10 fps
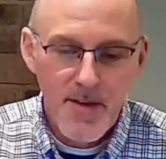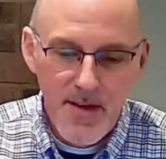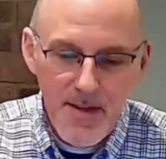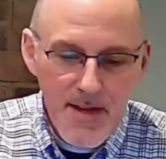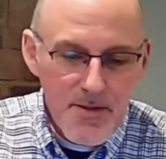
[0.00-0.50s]

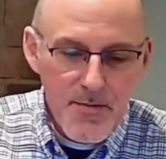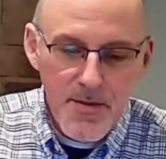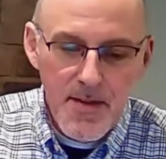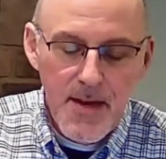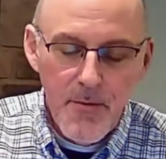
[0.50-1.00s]
And that's what
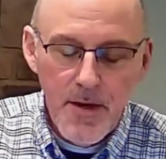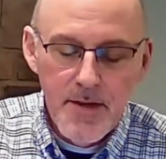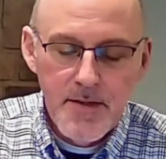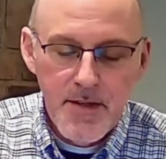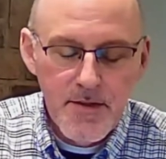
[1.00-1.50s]
that
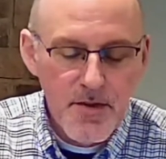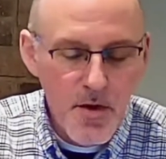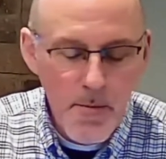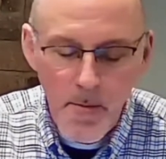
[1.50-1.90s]
was. And so,